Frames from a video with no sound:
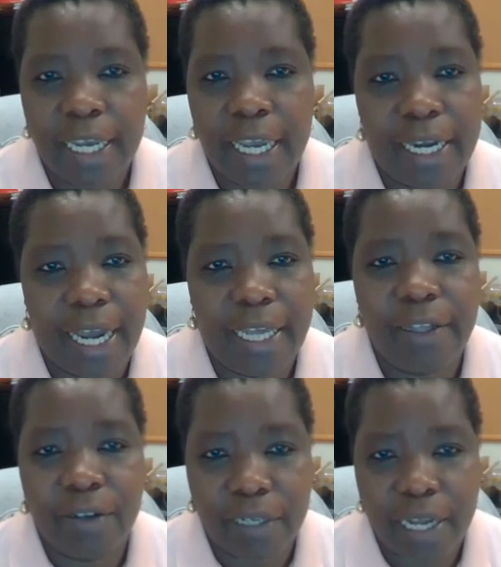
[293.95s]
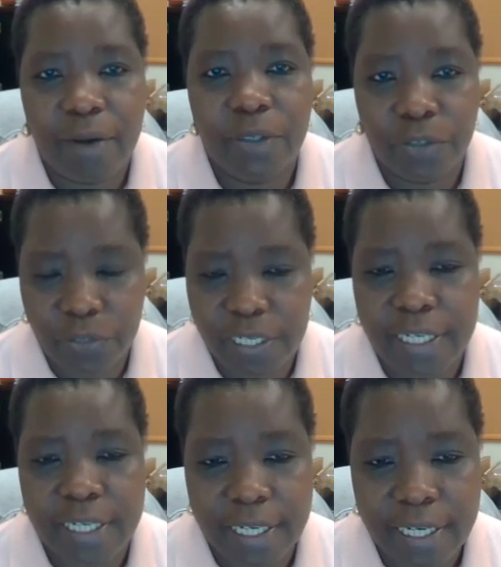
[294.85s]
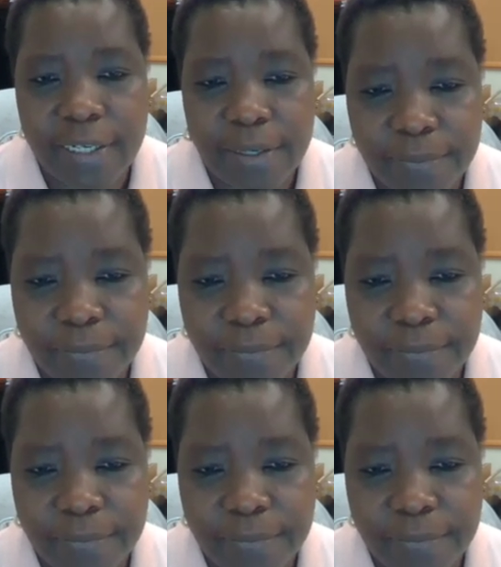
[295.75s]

And I thought that was really neat.